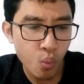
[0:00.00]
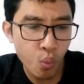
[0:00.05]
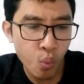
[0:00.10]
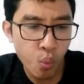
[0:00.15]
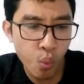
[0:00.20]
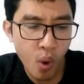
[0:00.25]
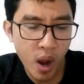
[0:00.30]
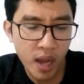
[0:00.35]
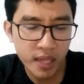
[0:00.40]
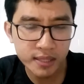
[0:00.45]

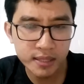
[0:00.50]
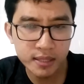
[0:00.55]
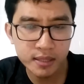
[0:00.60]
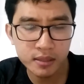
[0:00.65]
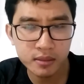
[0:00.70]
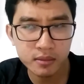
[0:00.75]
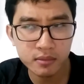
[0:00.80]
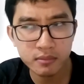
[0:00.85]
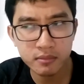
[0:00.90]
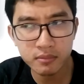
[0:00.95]
What
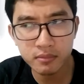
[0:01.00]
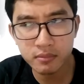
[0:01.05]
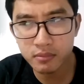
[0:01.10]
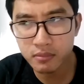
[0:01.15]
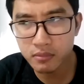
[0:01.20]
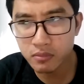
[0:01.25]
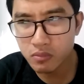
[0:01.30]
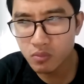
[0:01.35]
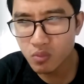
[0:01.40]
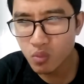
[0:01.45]

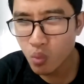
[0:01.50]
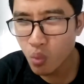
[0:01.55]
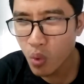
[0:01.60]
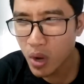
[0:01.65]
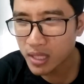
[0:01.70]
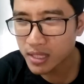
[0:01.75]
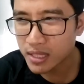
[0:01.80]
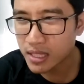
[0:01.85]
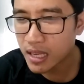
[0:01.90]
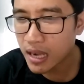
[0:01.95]

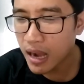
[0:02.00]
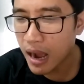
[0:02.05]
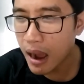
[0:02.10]
what